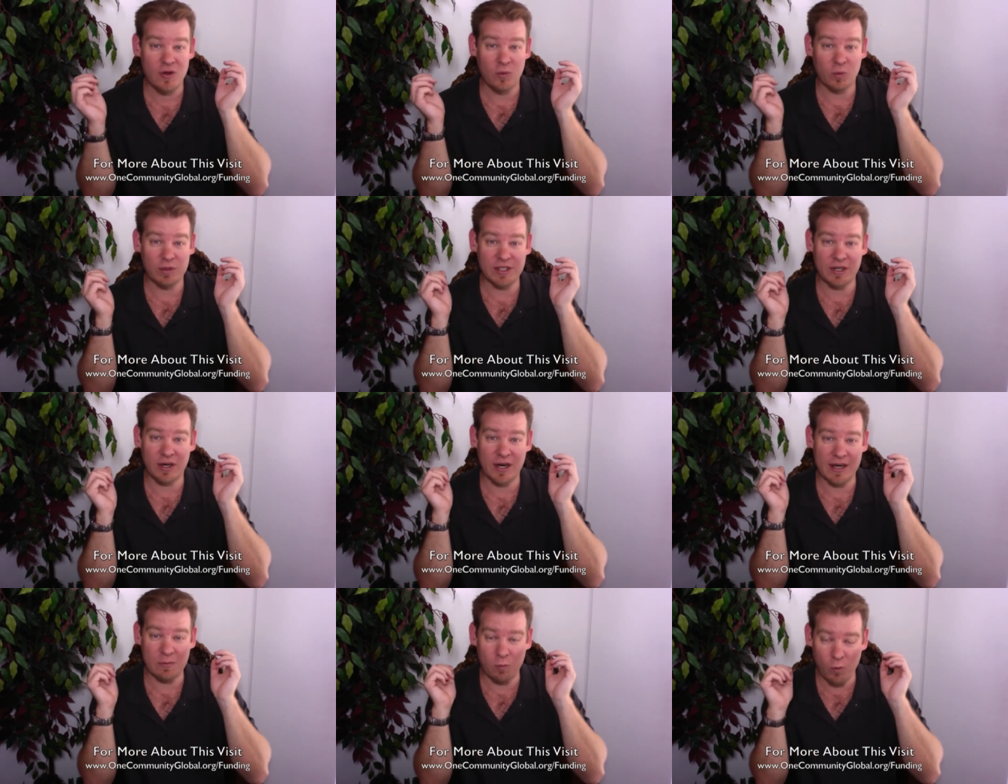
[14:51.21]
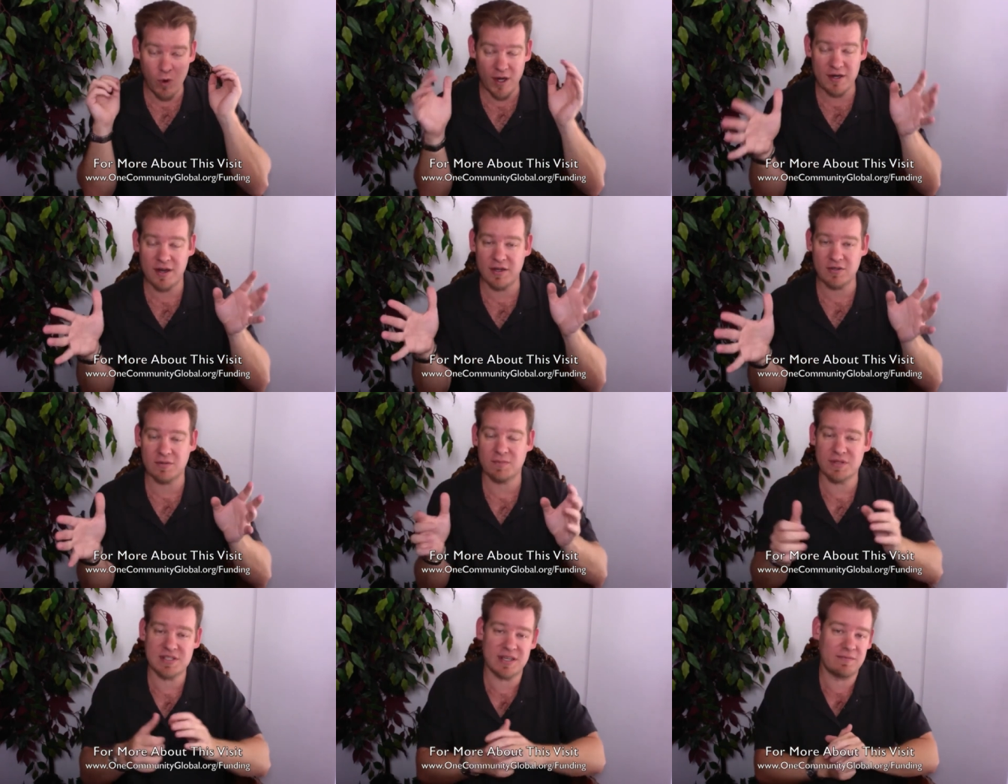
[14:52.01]
we are a
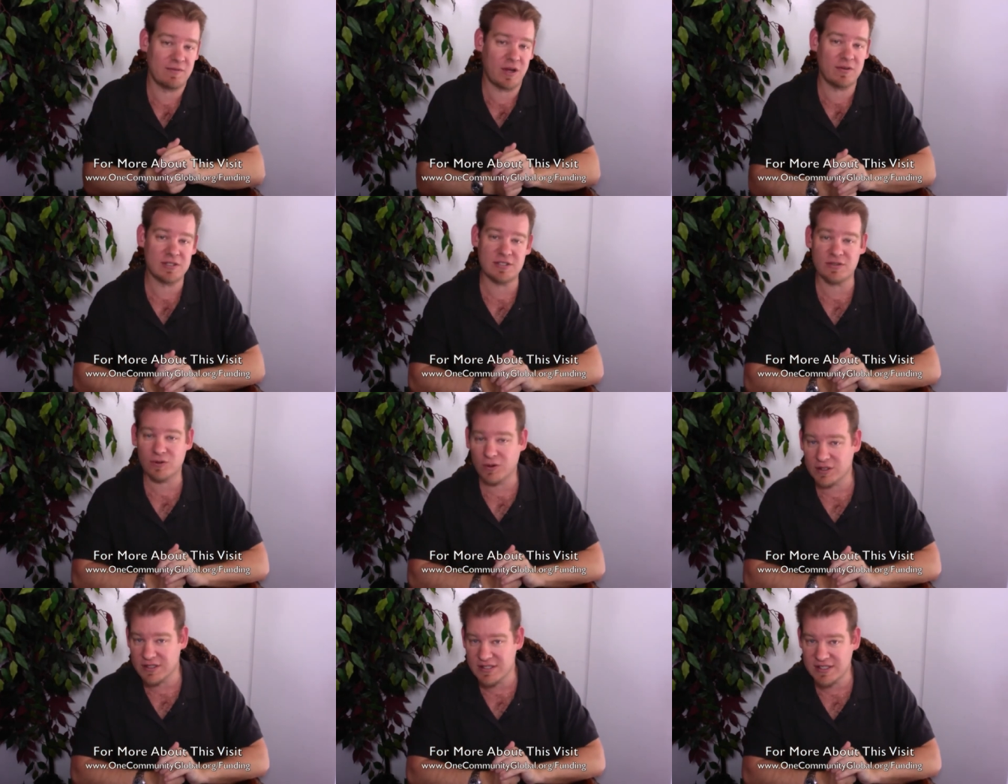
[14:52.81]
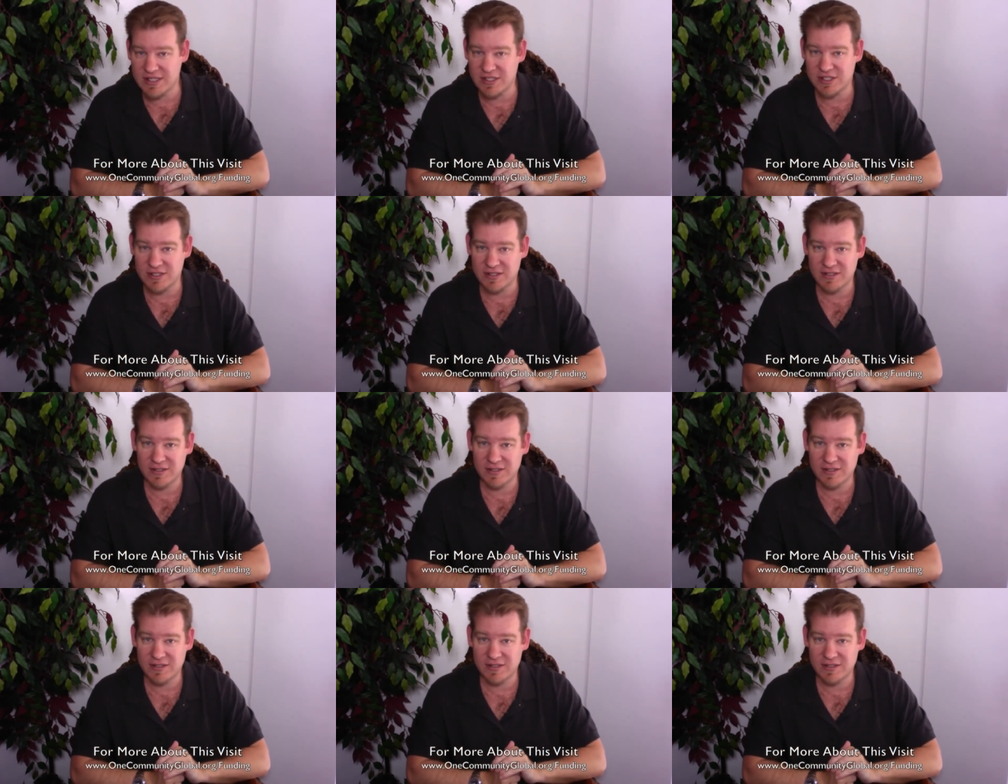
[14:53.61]
100% volunteer organization.